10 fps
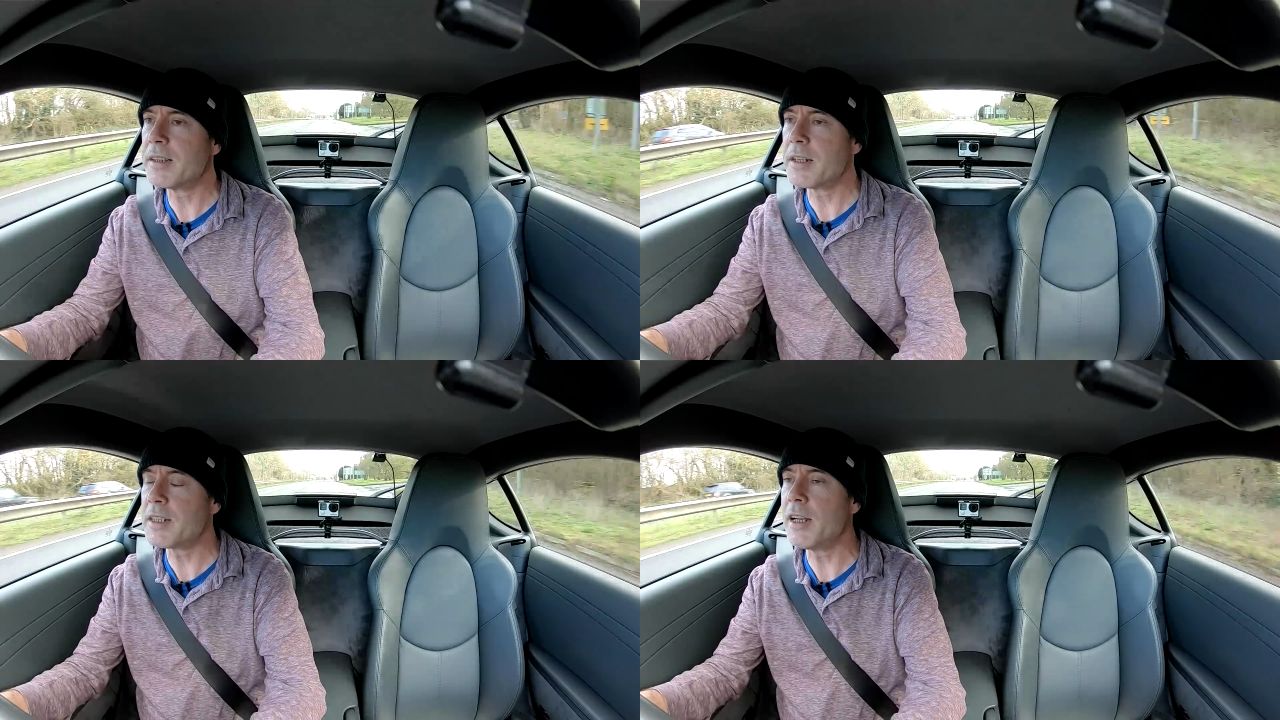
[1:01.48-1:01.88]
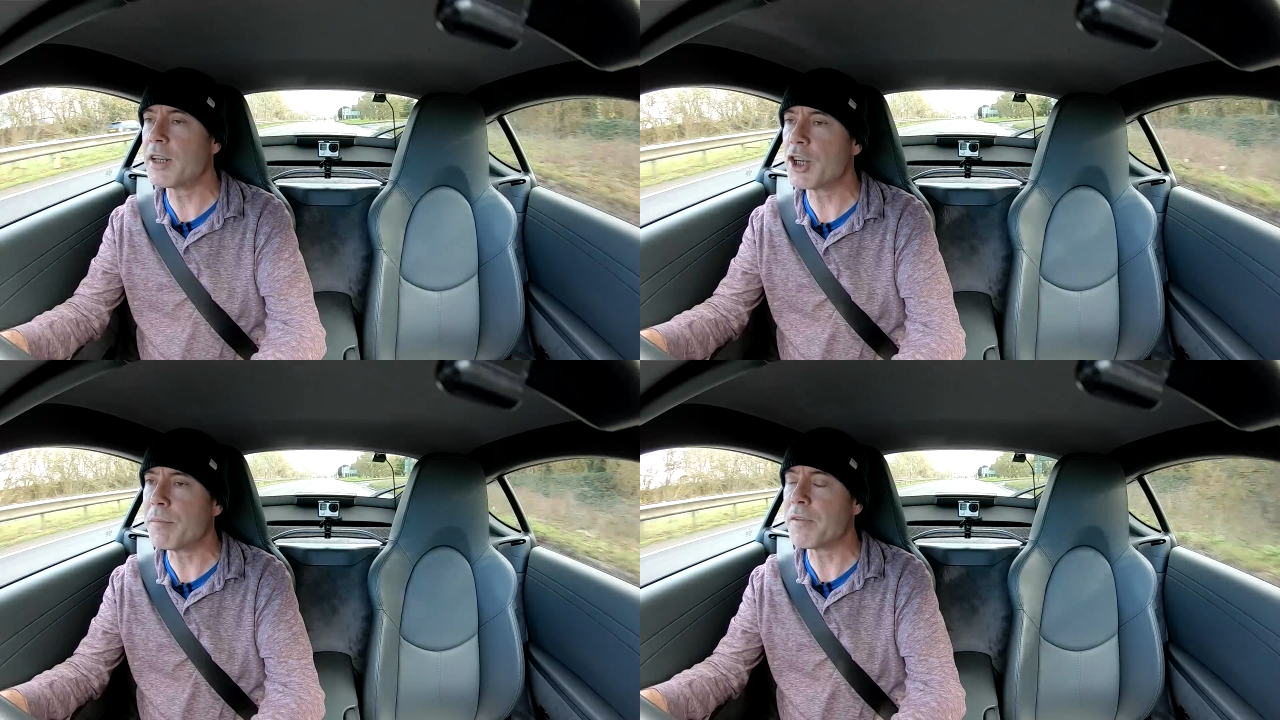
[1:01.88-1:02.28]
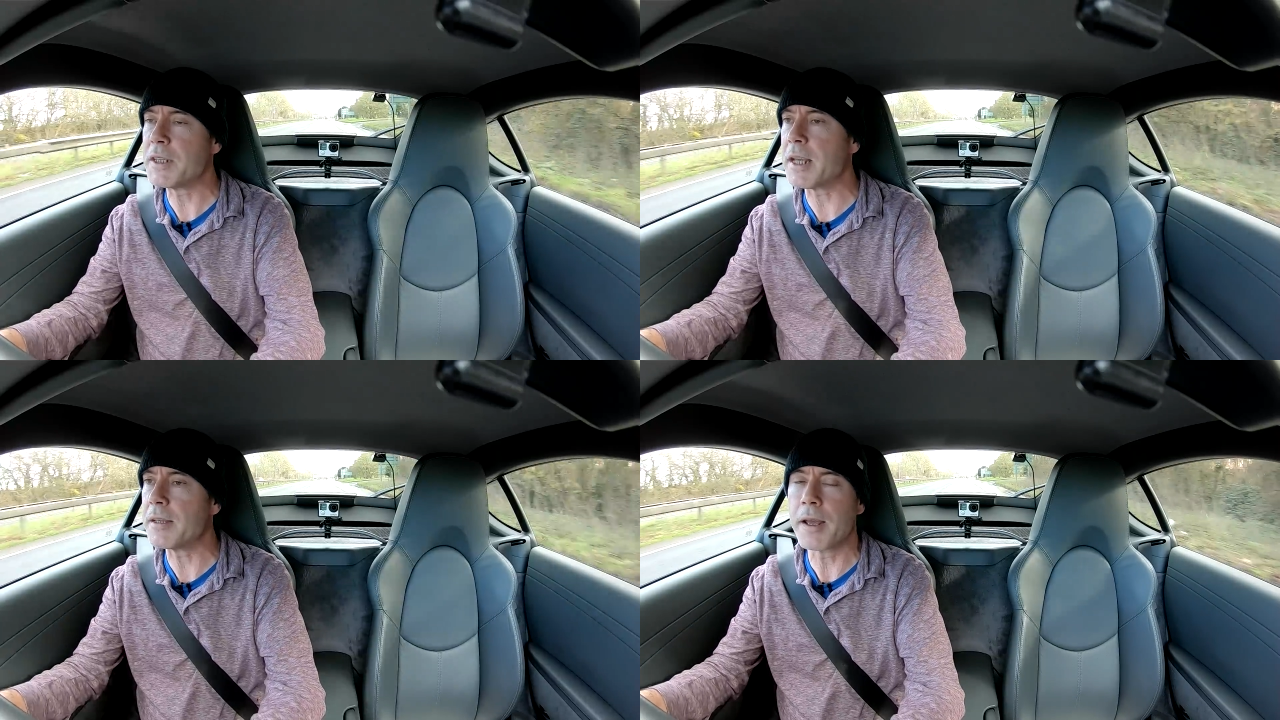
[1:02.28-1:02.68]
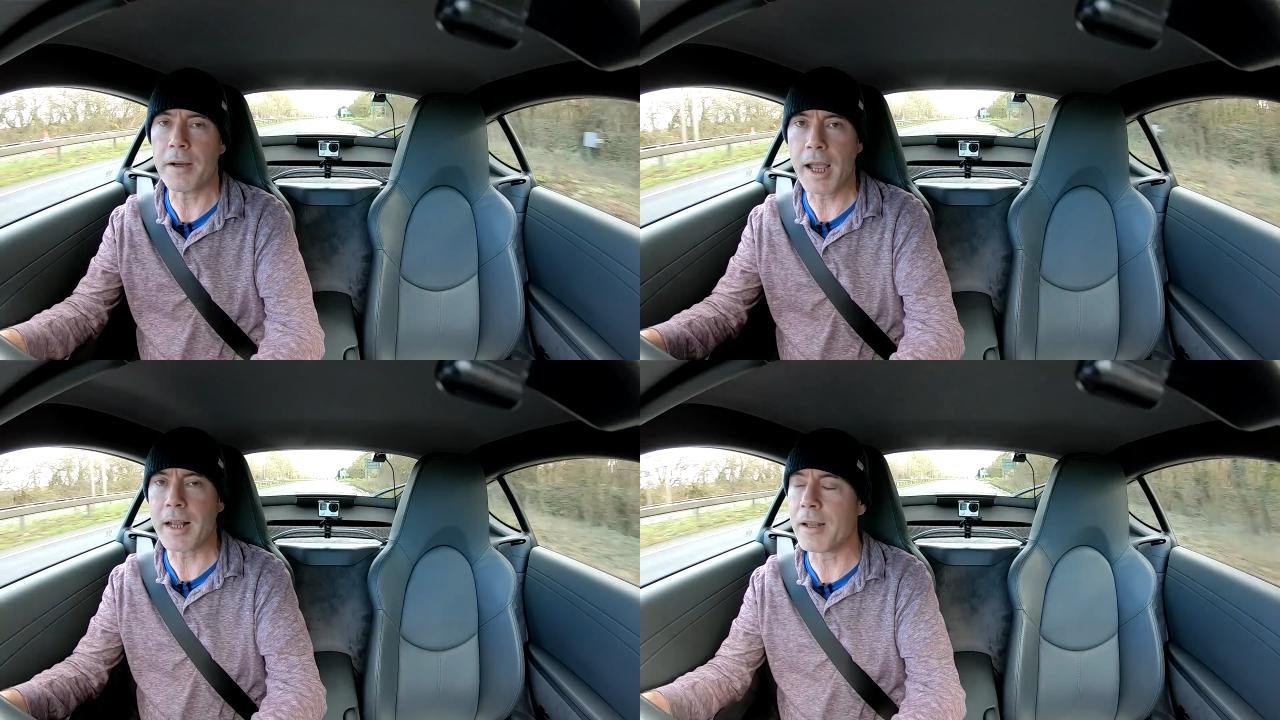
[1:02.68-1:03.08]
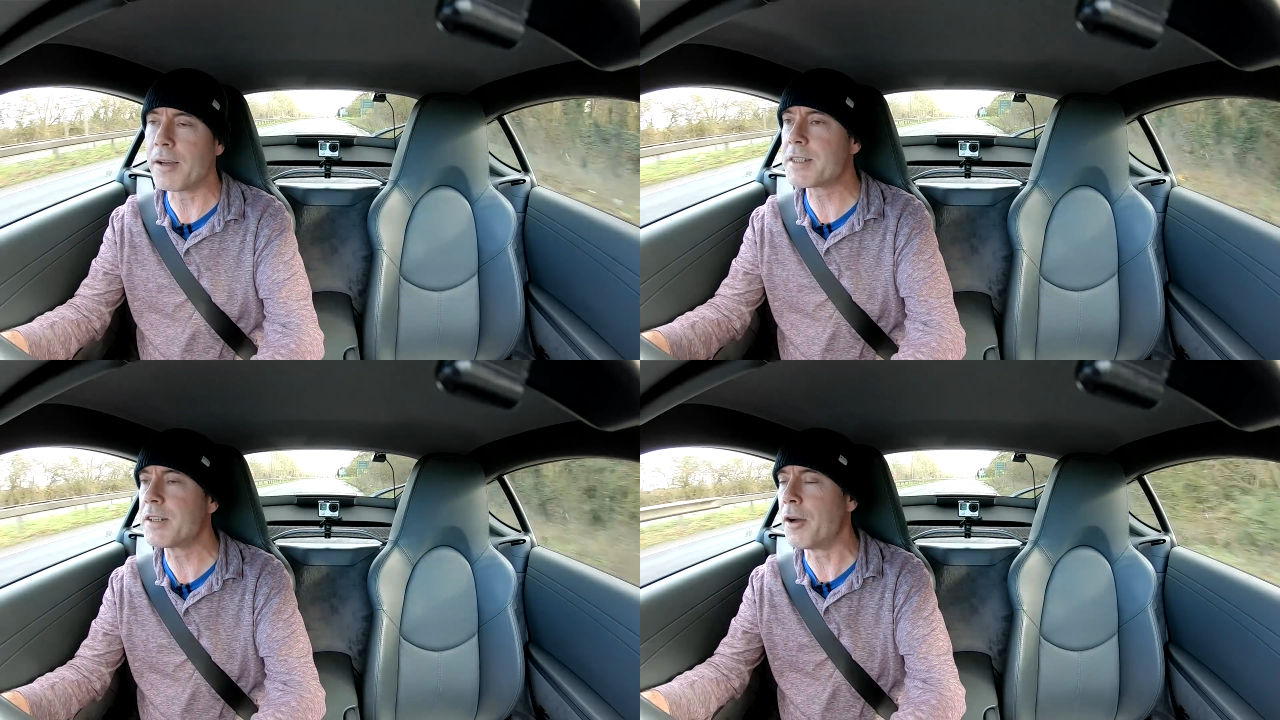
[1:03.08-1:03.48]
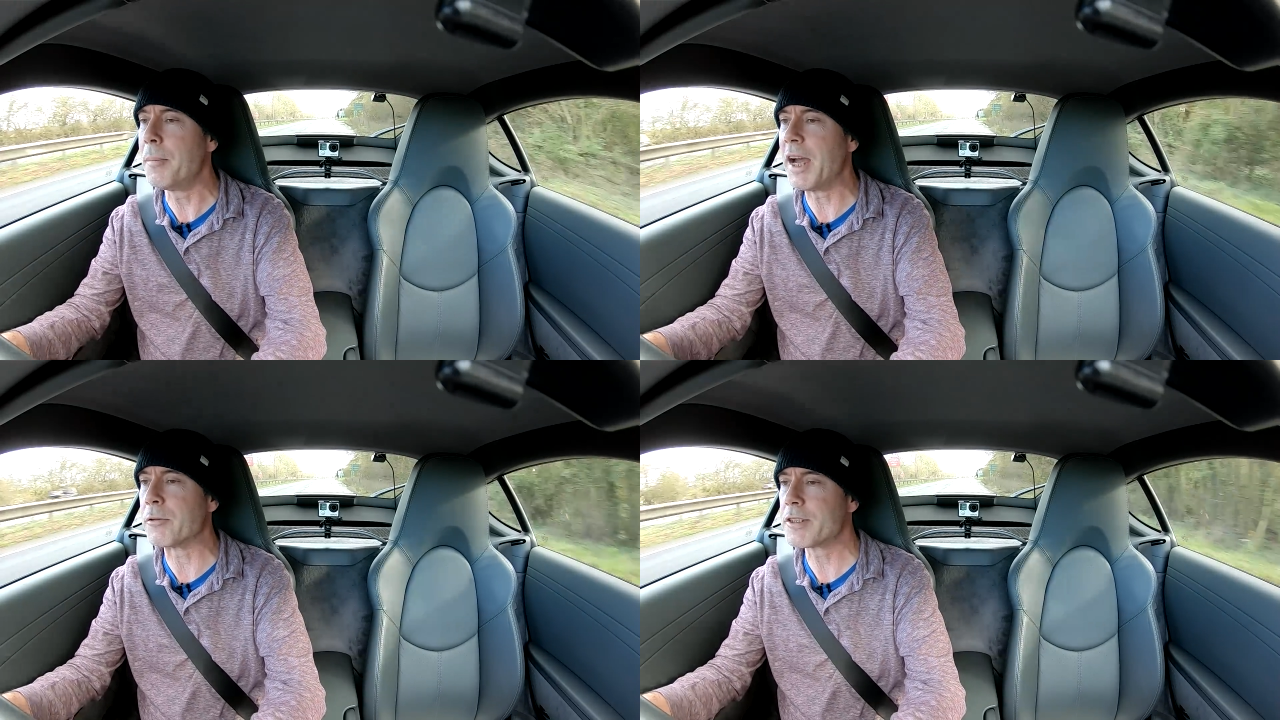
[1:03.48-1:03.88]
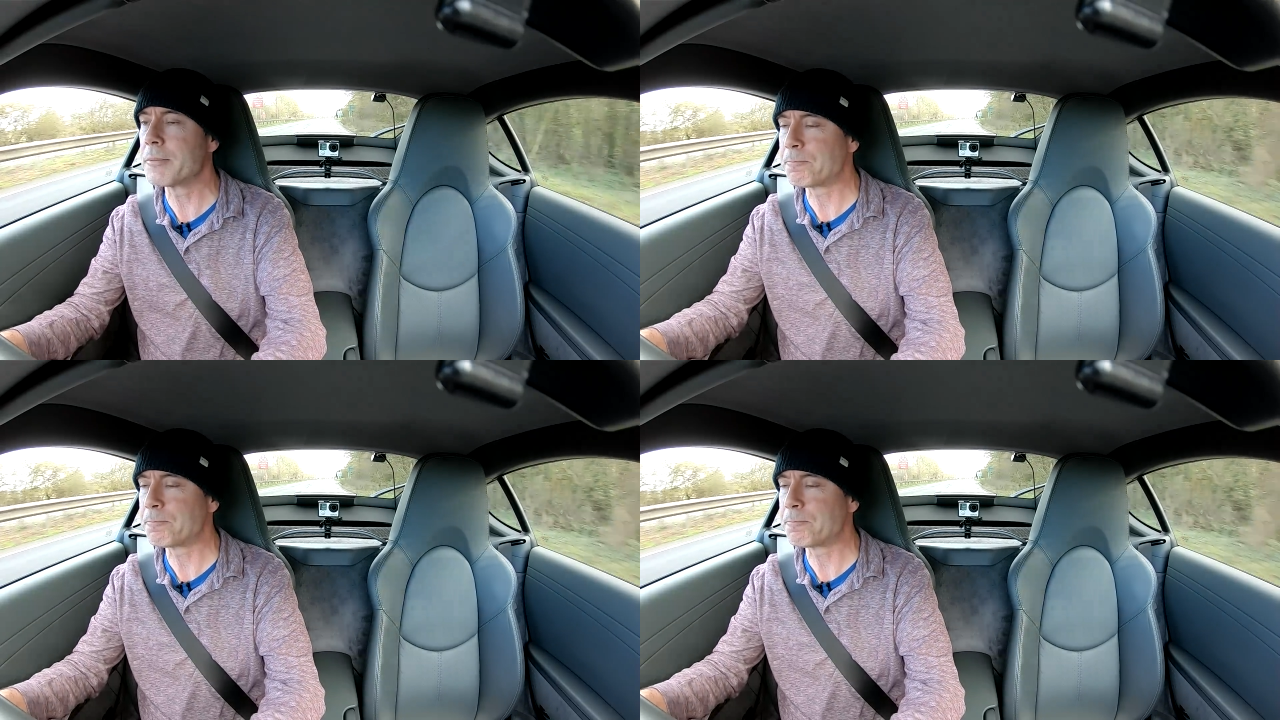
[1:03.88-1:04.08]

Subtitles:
the dealership visit that I had last time out.